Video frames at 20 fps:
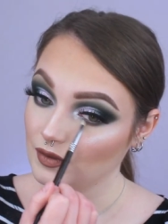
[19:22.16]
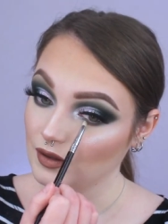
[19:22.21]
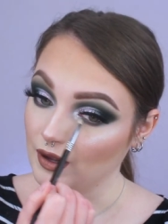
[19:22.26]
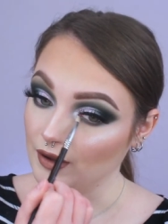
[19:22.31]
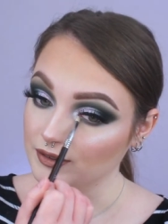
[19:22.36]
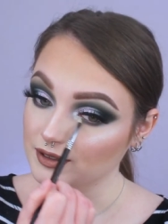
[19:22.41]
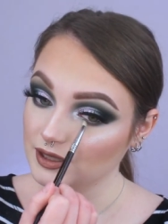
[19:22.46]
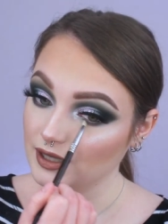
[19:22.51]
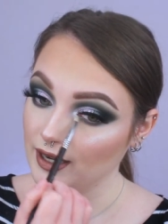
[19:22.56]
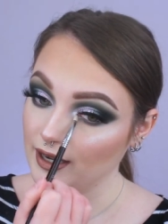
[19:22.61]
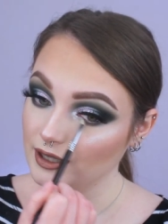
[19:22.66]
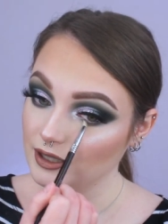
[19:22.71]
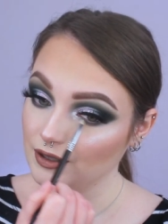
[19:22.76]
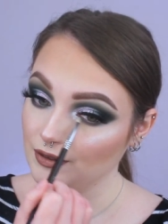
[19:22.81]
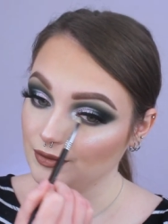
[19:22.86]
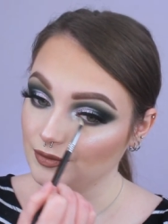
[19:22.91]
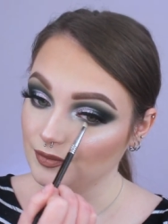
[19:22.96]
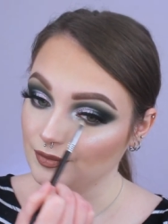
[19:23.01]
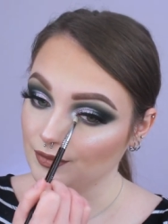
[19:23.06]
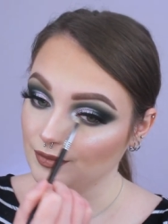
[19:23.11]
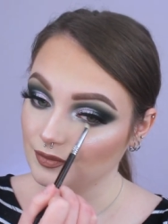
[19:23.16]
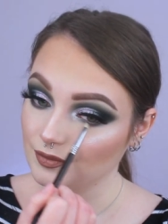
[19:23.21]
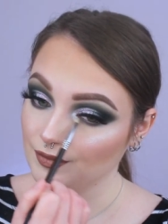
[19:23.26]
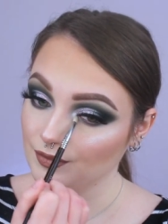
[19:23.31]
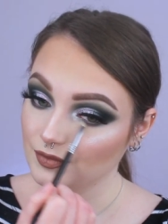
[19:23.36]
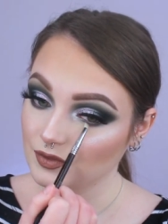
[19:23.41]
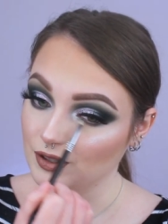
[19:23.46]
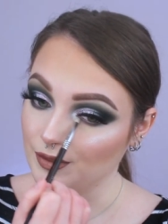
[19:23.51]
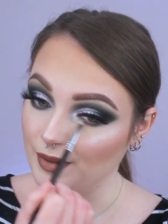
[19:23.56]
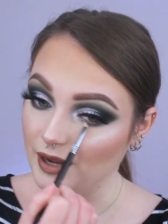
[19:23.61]
I was kind of
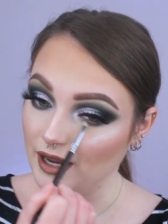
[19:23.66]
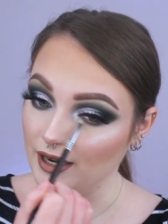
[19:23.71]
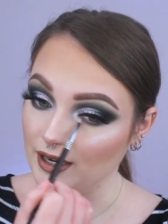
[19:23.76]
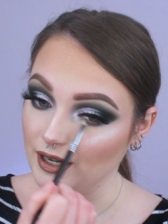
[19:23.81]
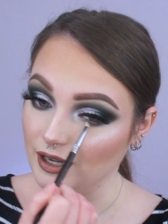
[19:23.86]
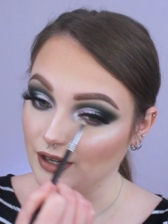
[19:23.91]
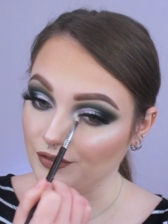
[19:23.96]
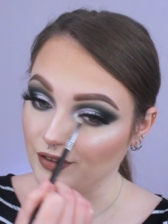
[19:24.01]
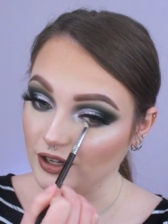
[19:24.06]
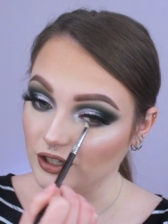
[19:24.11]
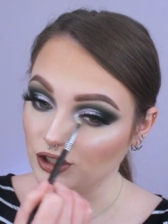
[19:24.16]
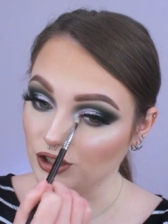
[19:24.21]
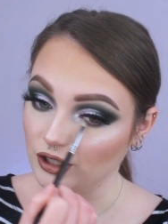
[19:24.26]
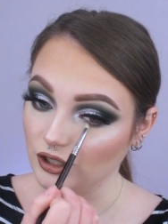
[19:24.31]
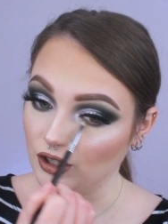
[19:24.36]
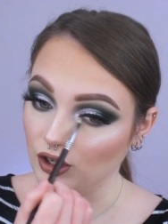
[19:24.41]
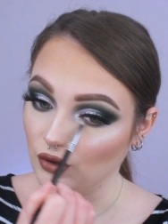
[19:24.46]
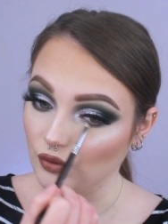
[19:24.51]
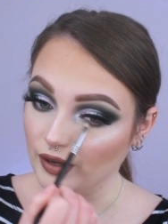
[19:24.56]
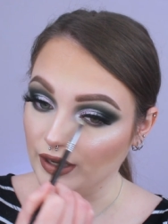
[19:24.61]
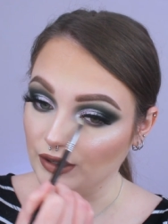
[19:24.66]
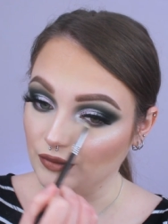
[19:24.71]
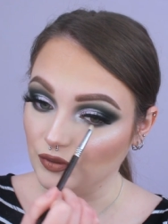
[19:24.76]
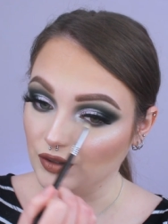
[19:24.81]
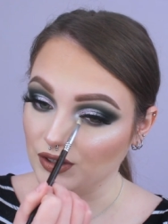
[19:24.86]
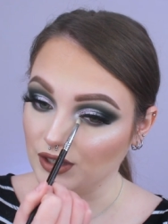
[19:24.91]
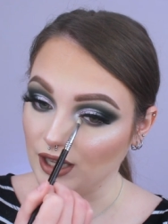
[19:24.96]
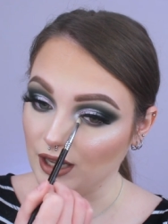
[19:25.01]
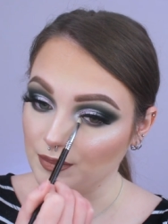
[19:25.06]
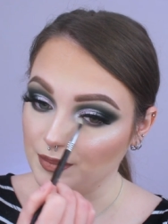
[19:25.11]
debating if I should go in
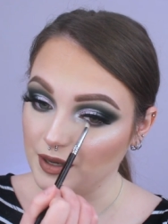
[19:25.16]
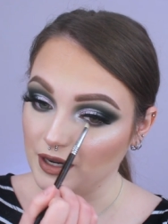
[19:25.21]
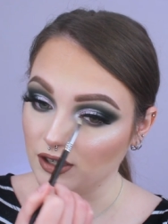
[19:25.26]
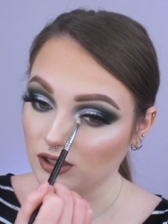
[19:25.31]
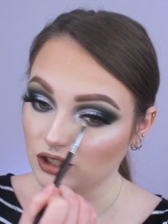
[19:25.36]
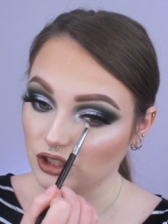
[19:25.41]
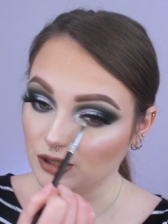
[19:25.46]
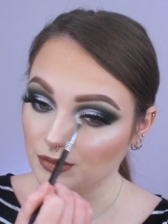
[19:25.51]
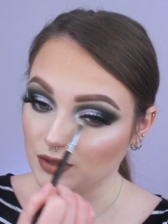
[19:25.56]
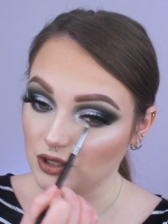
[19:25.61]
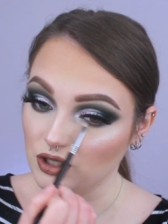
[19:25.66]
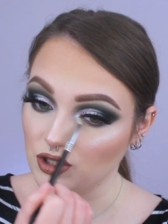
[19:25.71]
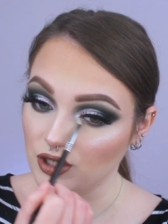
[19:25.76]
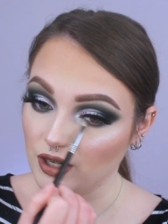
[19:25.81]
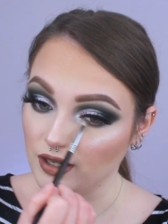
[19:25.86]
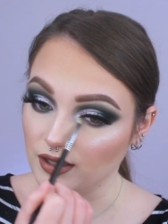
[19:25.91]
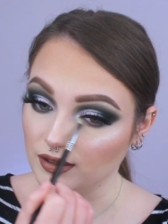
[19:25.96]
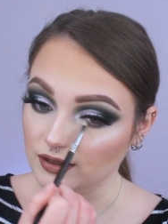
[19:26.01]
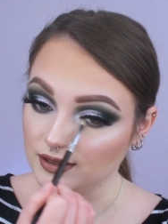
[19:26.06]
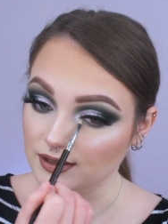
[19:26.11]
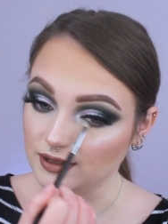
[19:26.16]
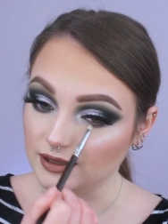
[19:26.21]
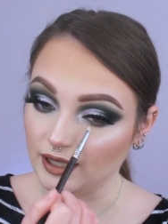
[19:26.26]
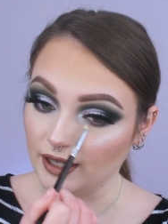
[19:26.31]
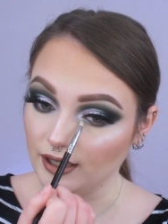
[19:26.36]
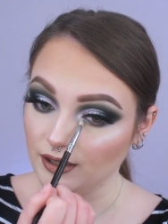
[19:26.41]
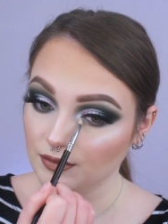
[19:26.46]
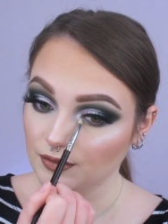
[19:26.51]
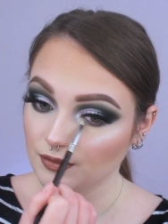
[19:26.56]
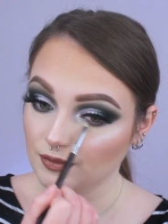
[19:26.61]
with that pink shimmer shade
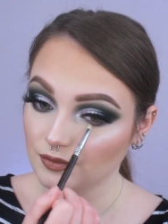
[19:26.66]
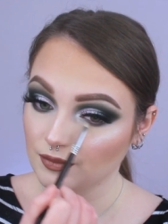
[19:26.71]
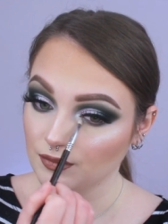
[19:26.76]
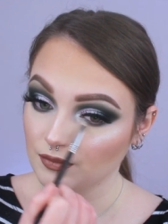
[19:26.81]
instead.